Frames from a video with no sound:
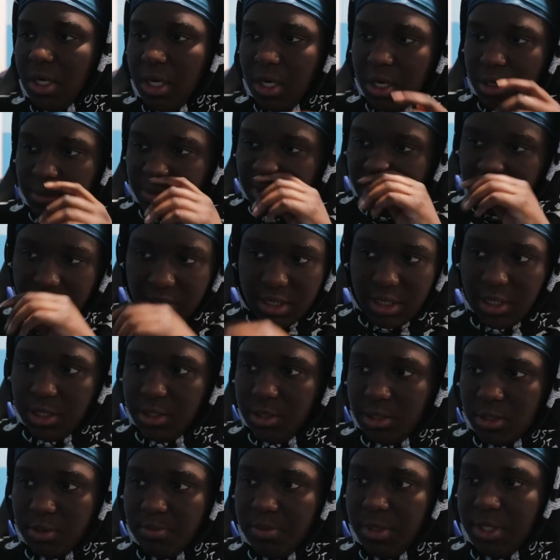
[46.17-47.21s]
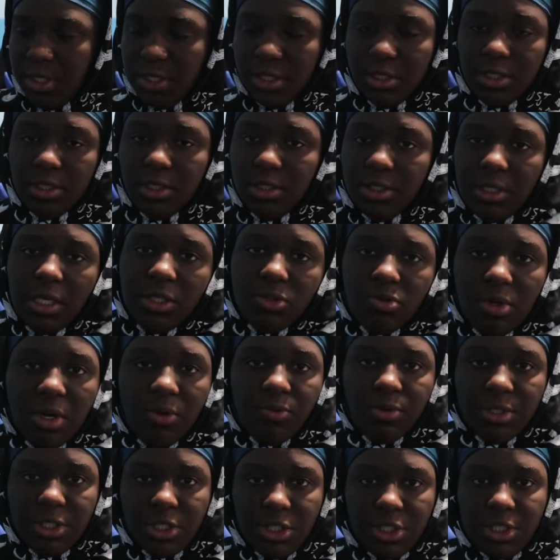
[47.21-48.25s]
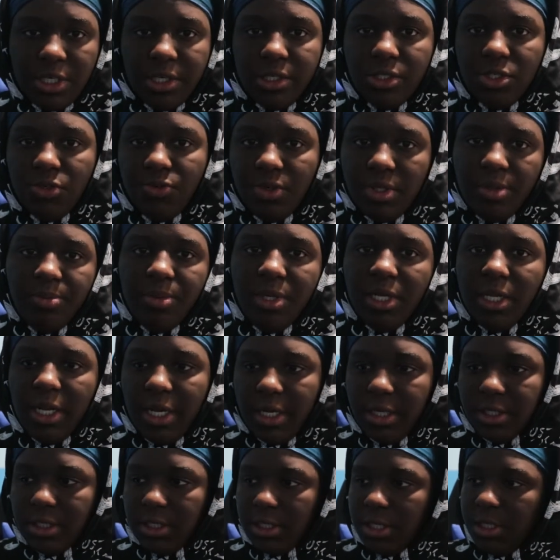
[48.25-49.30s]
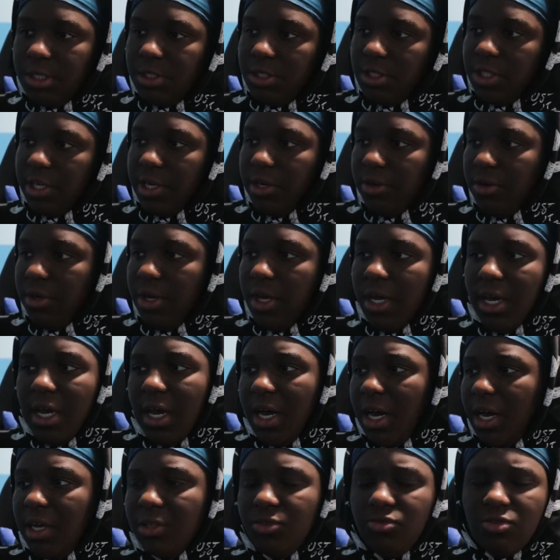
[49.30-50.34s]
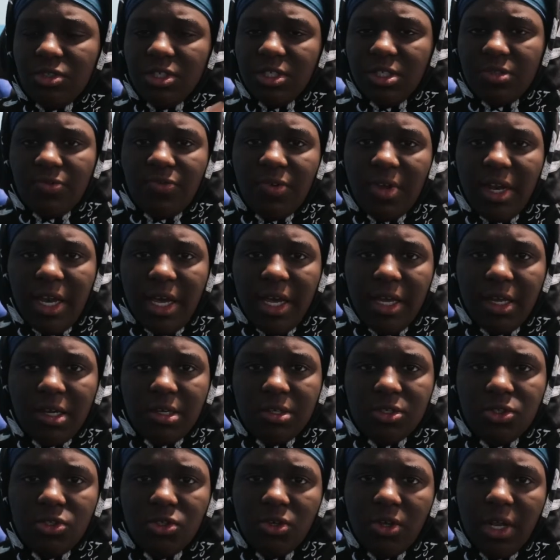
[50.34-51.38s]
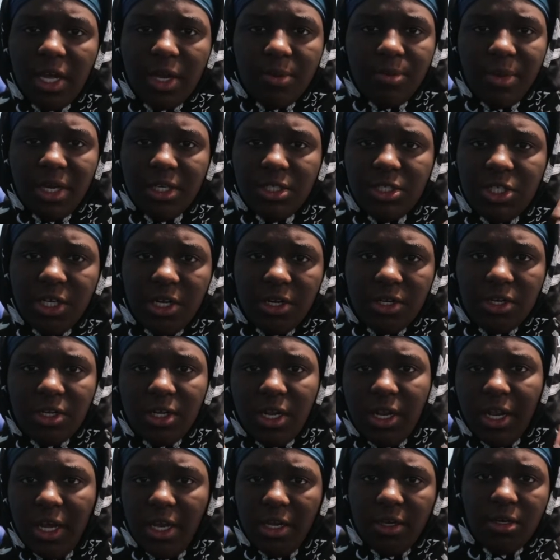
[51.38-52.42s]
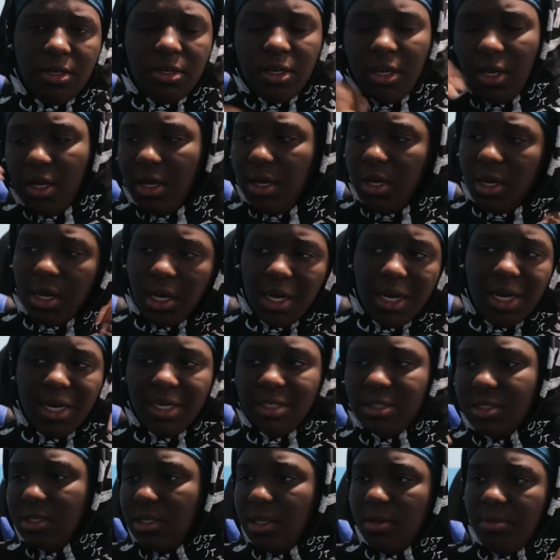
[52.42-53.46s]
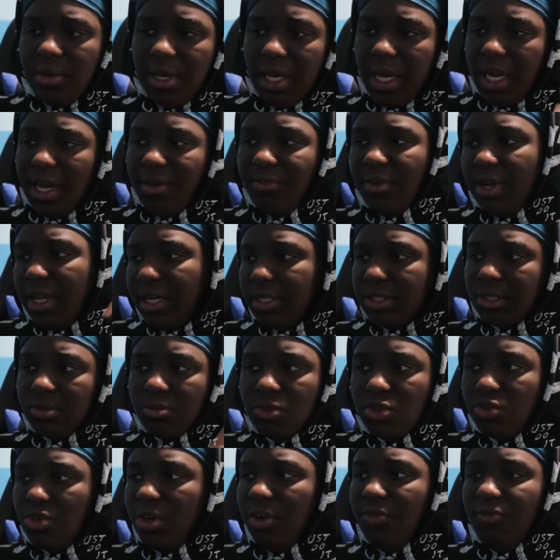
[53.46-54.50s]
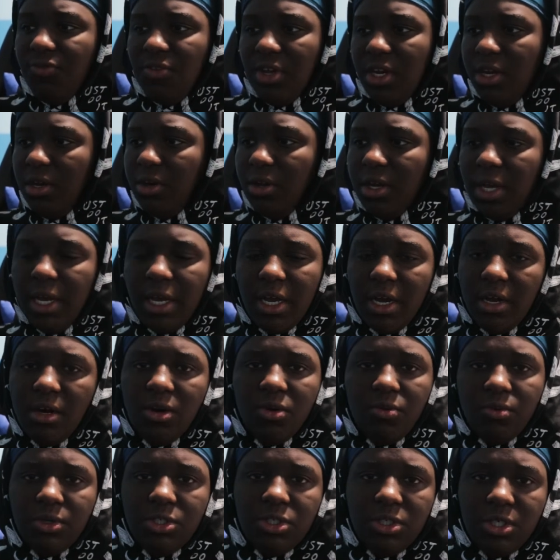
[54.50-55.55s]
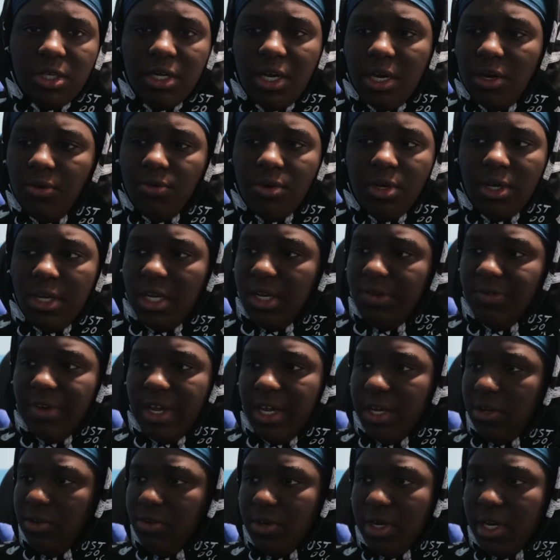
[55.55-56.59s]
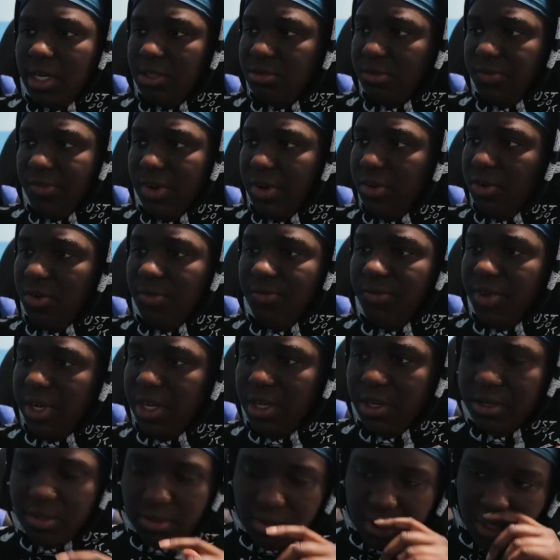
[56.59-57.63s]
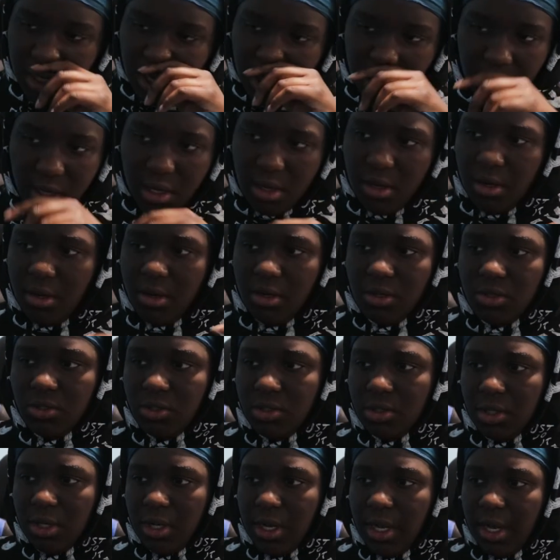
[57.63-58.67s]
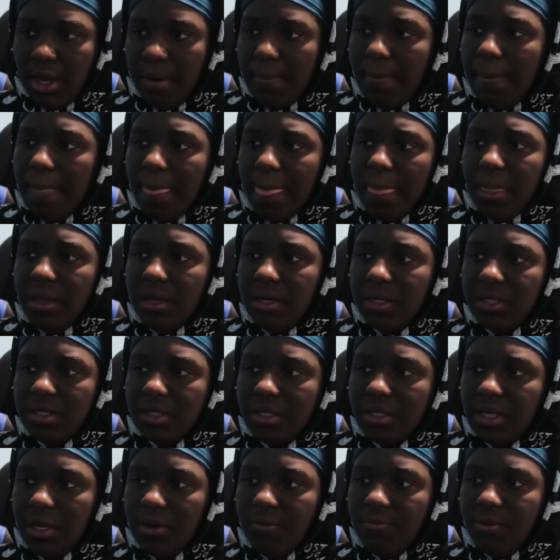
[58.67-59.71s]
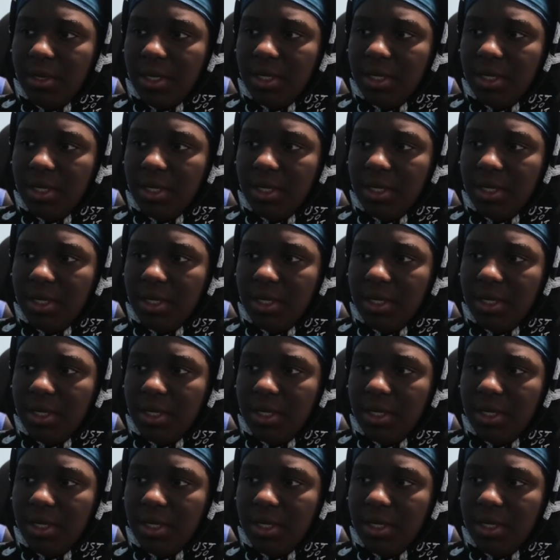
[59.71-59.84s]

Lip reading: the skits, because that's why I want this channel to really be like a skit channel. I do this for like so like my channel could like constantly be having like some sort of video. Like I don't want to leave like you guys without no videos. So like instead of,